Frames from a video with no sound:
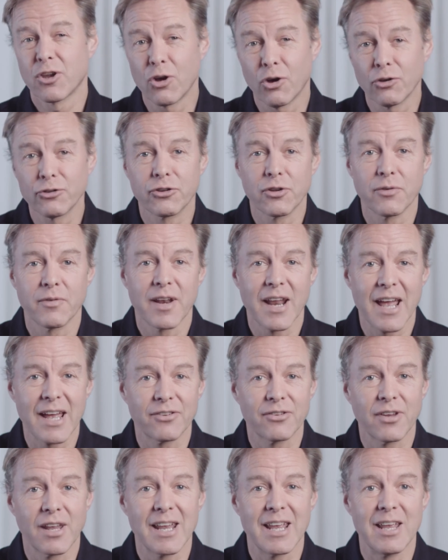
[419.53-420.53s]
cost of an
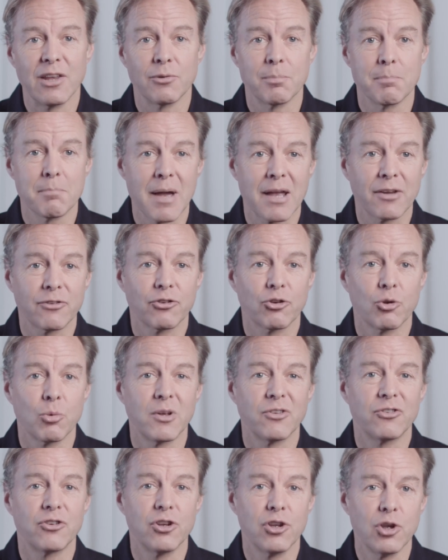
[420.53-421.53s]
asset is matched to
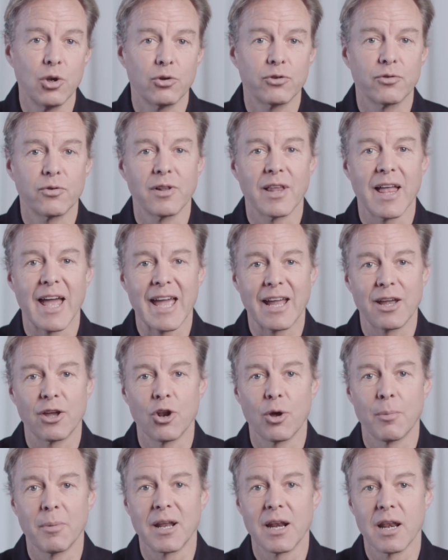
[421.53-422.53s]
its useful
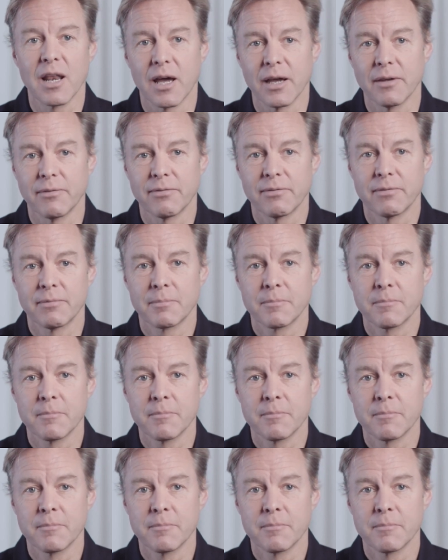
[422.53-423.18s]
economic life.